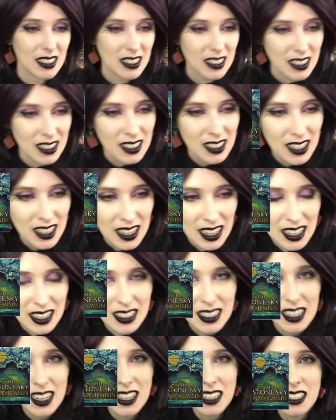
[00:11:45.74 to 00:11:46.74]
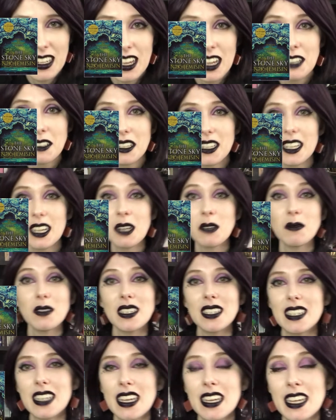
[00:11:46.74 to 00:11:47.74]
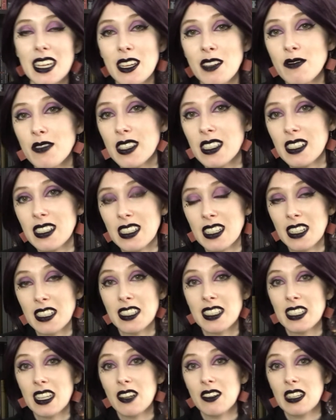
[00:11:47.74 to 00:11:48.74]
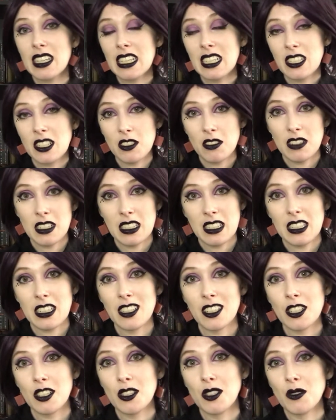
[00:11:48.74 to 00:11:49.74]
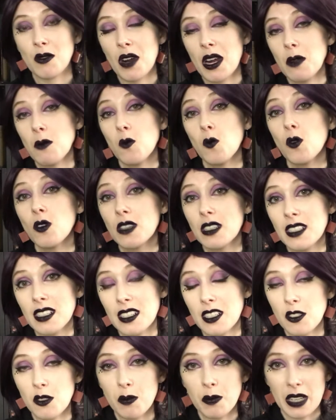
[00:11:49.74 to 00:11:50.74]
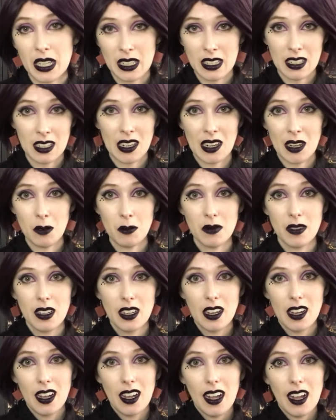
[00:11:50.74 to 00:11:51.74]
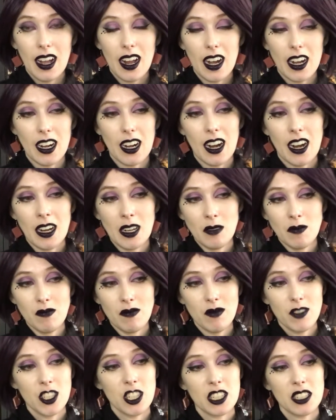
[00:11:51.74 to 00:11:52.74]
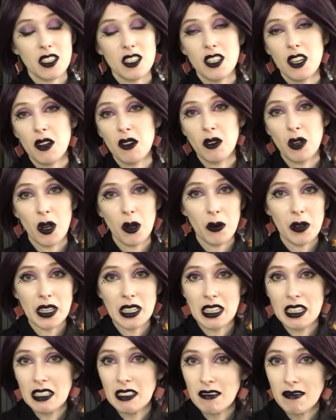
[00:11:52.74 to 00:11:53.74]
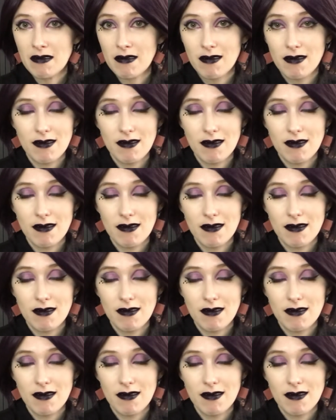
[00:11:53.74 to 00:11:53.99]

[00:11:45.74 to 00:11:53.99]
yeah, I would say if this does sound interesting to you, I would still pick it up. Just know going in